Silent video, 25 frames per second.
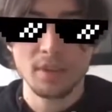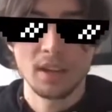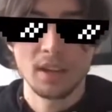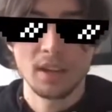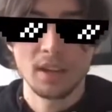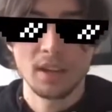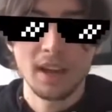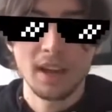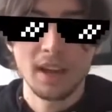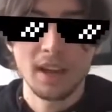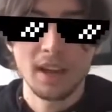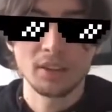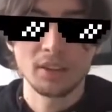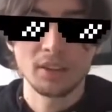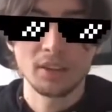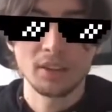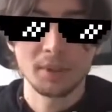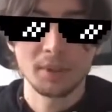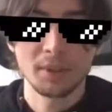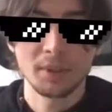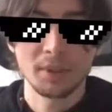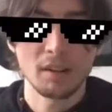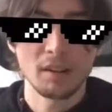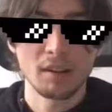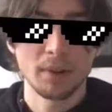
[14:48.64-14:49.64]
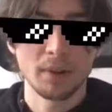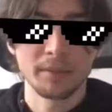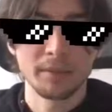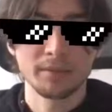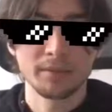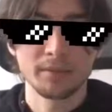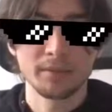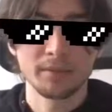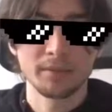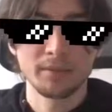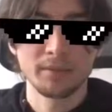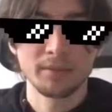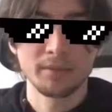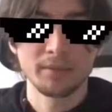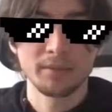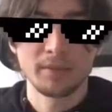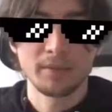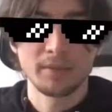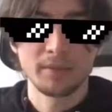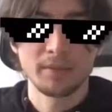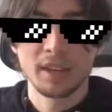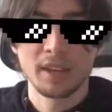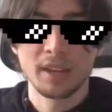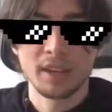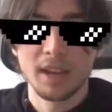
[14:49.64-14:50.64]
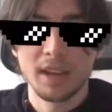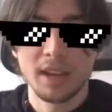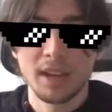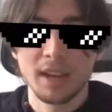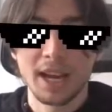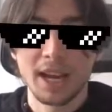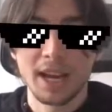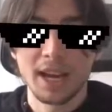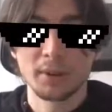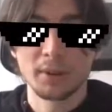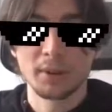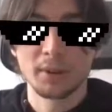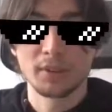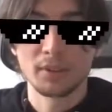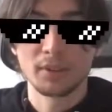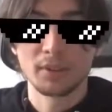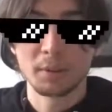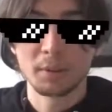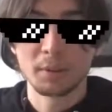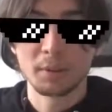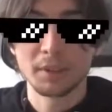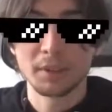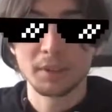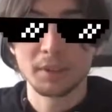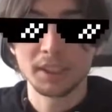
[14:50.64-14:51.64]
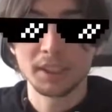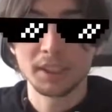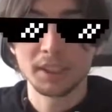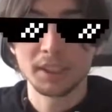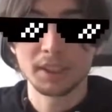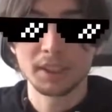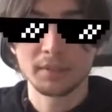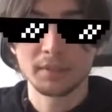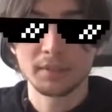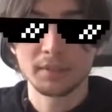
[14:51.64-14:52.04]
grab the current one, and we want to grab the position,